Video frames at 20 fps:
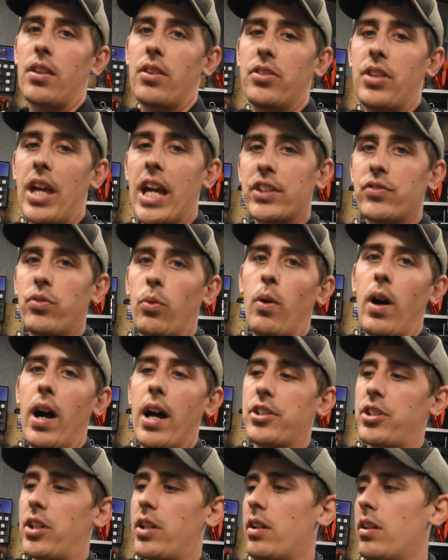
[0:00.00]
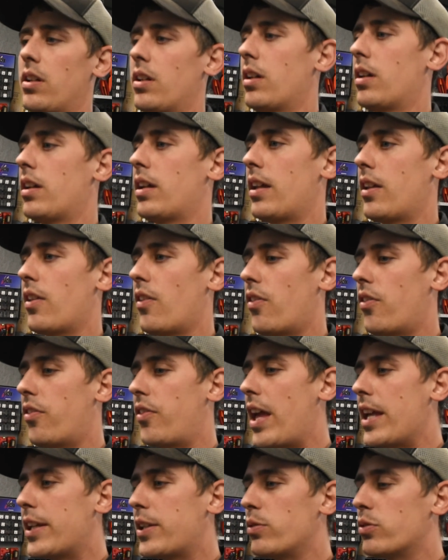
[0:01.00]
thanks for watching.
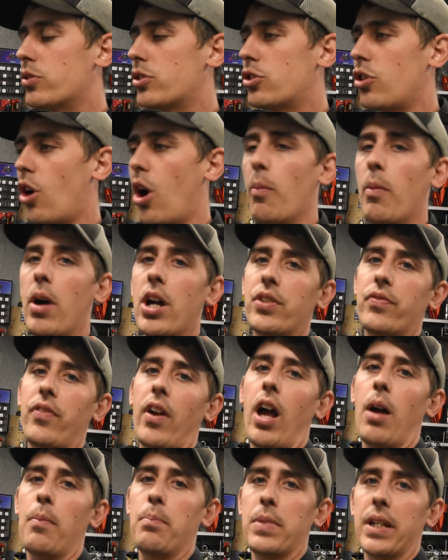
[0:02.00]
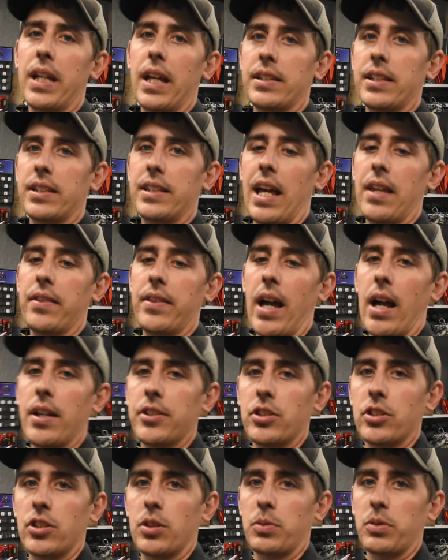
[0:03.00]
Thank you so much for helping me get to
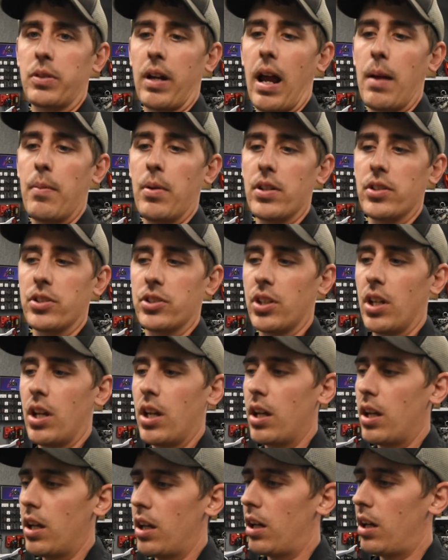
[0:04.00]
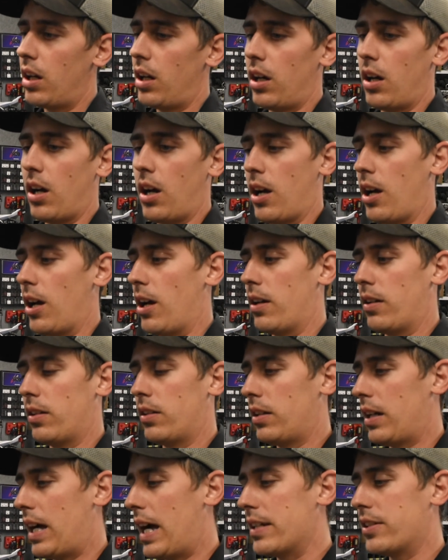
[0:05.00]
10,000 subscribers. I
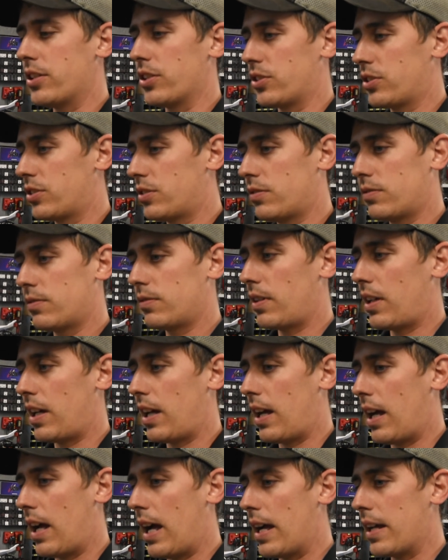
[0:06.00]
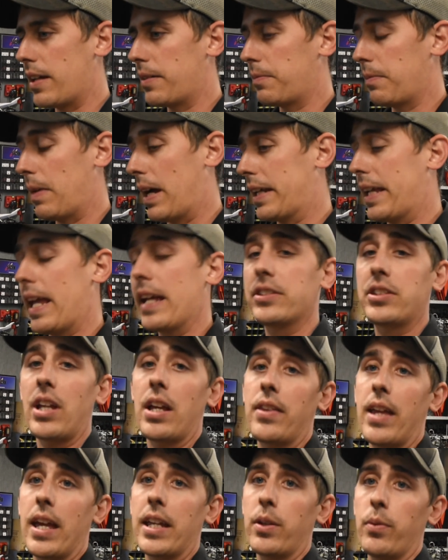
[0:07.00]
can't say
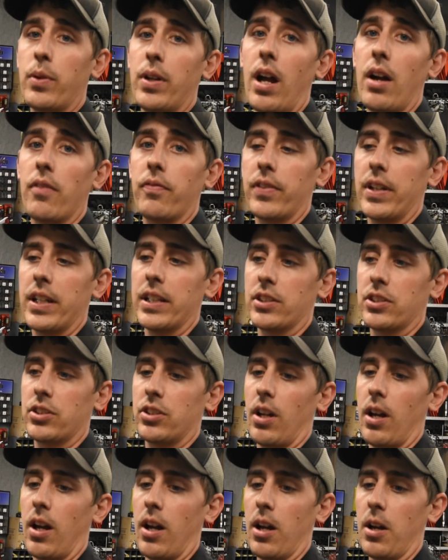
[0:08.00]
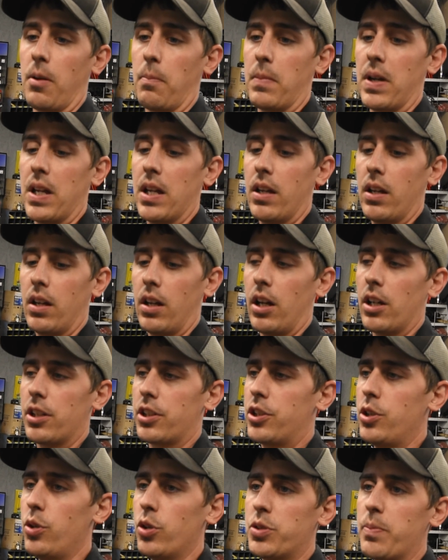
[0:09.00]
thank you enough. It's a
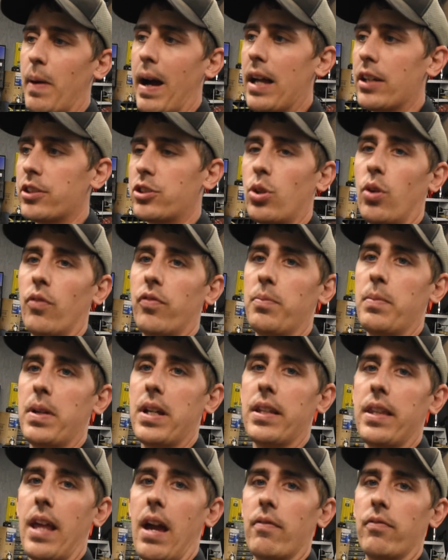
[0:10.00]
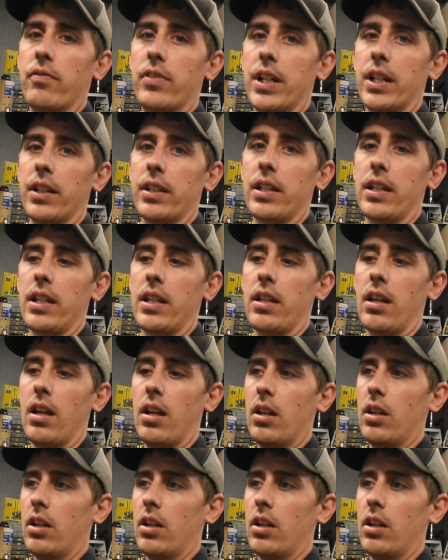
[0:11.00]
huge milestone for me that really